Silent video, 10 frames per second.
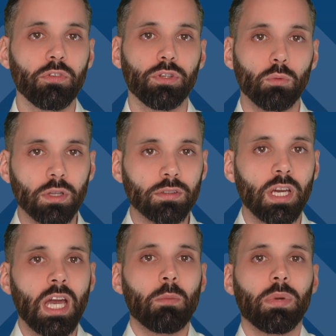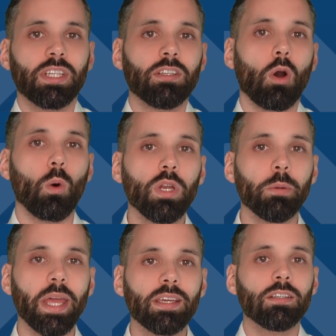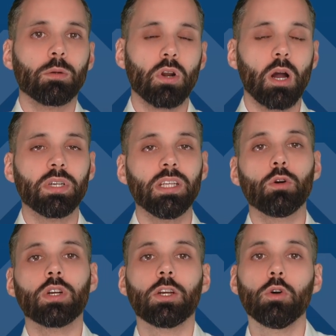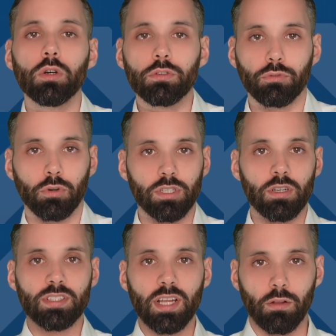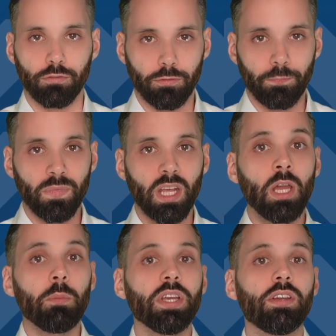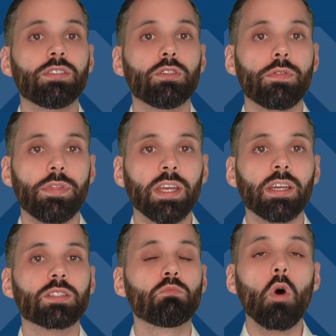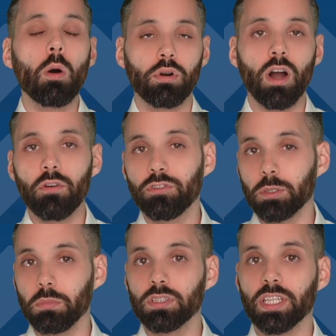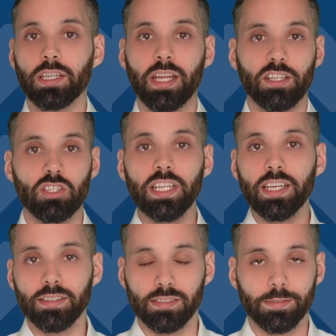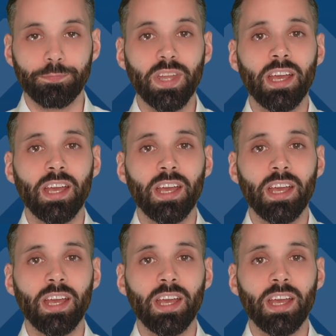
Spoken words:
if you want, but then you're only making the property look good for yourself, because you think it's more profitable than it actually is.